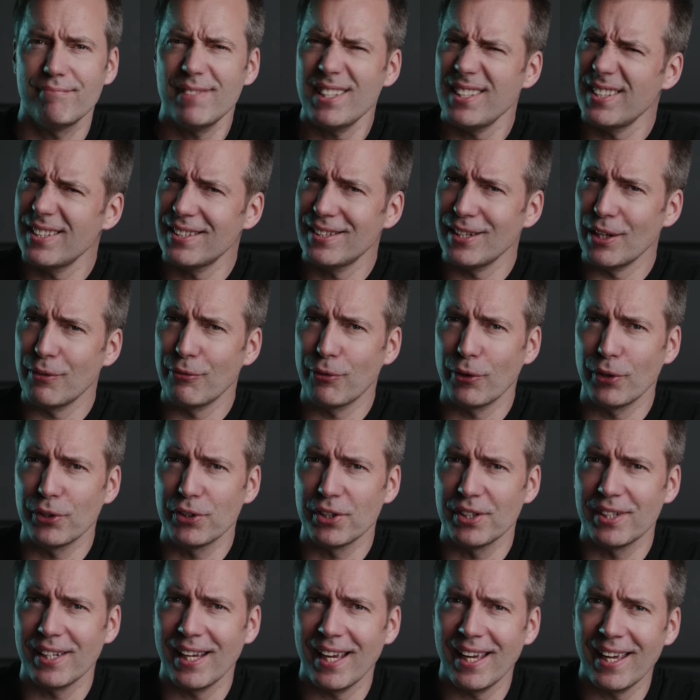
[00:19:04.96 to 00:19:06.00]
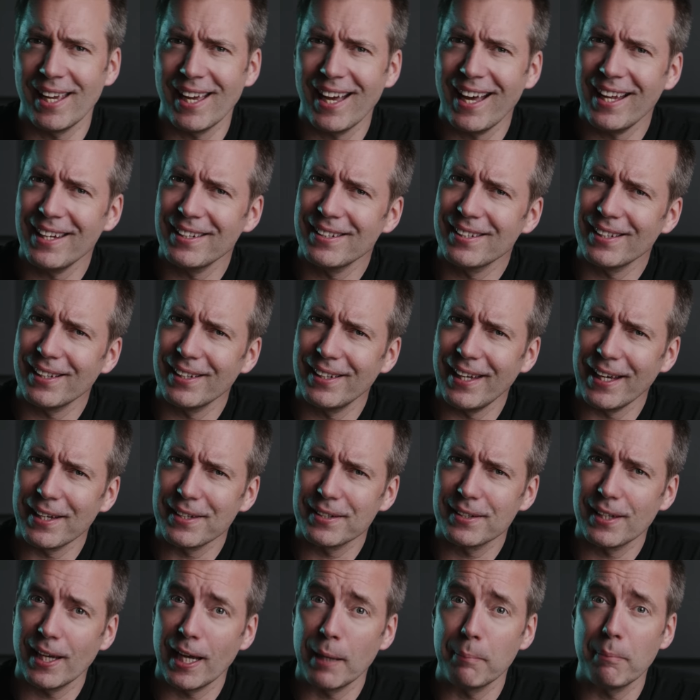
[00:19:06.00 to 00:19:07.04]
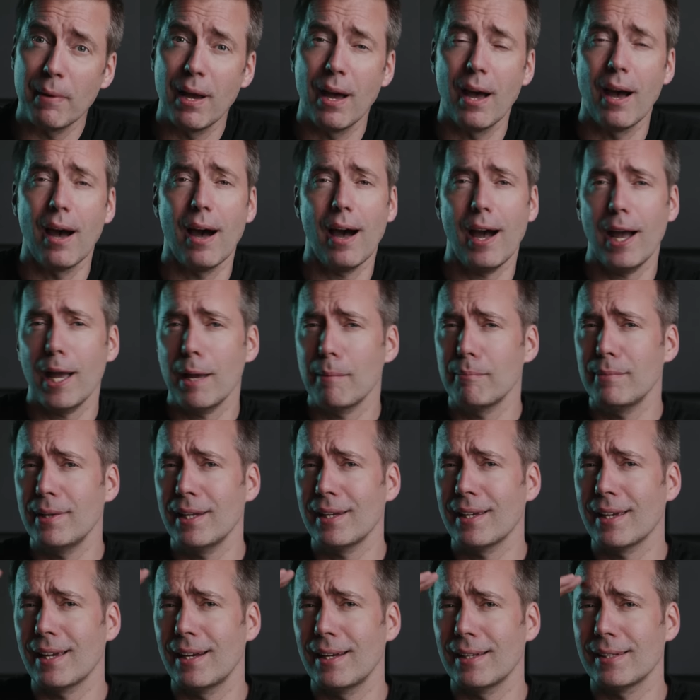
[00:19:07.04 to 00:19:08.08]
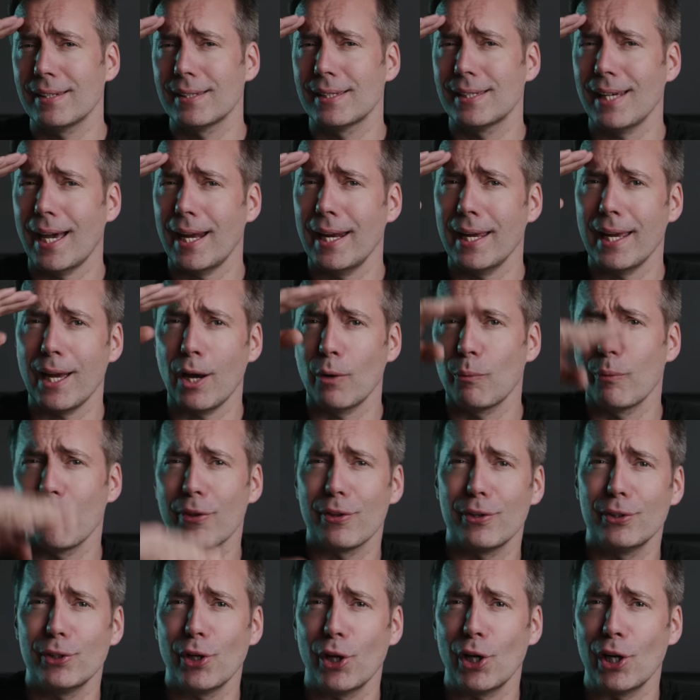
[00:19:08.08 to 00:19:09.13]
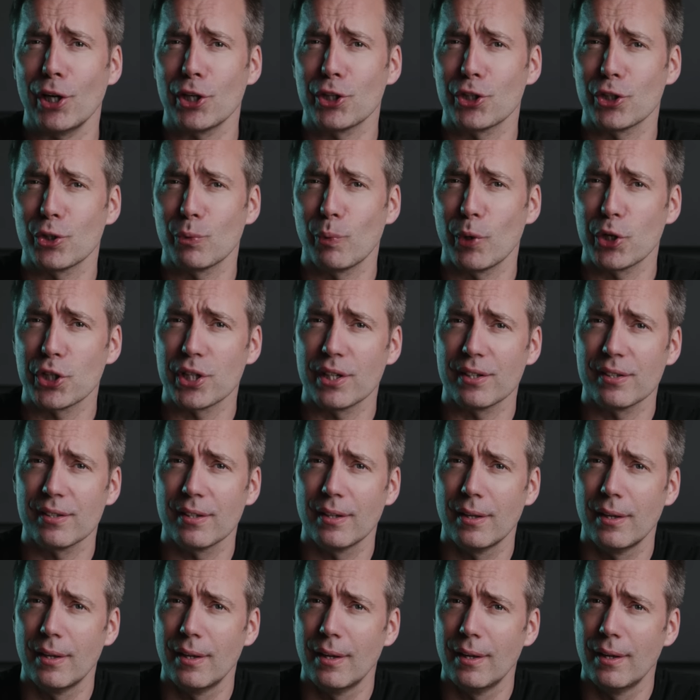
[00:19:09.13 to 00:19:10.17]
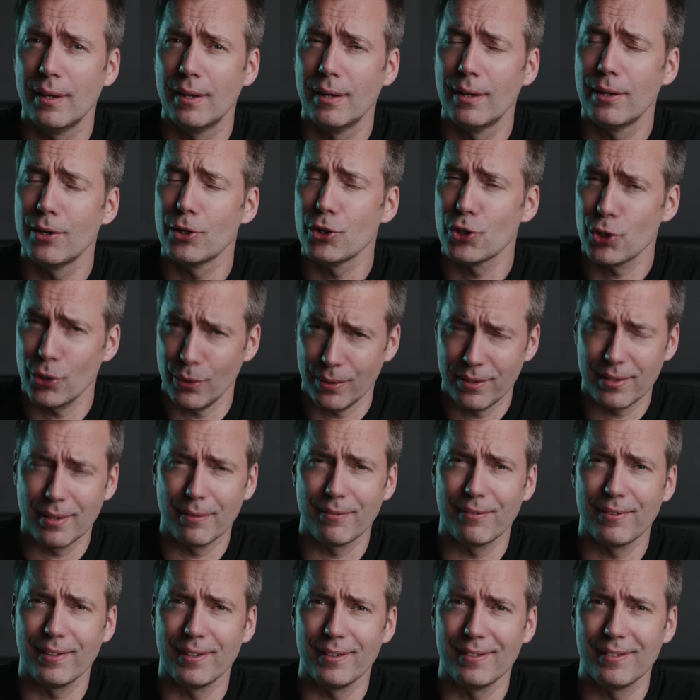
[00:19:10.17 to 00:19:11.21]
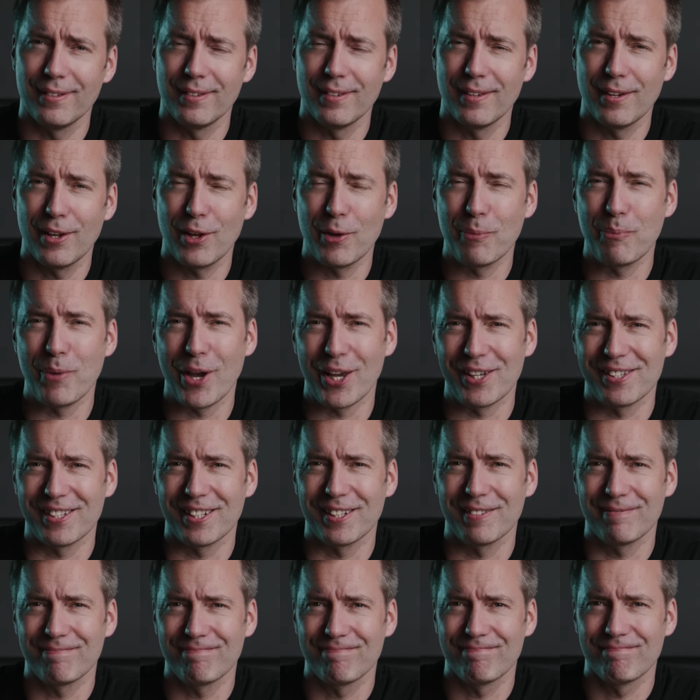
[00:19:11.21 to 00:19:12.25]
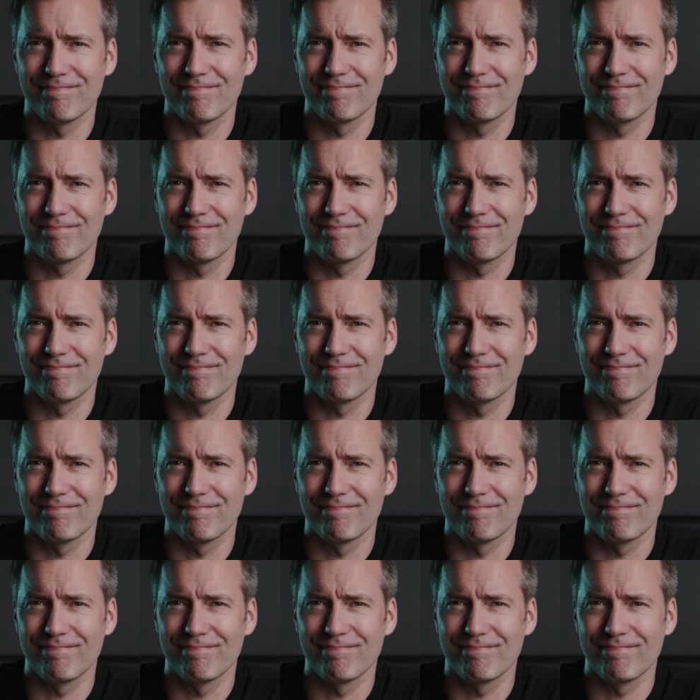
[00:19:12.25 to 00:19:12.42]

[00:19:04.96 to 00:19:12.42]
This is it for today. Until next time, I am Nicholas signing out with nerdlicious wishes. Shoot something amazing.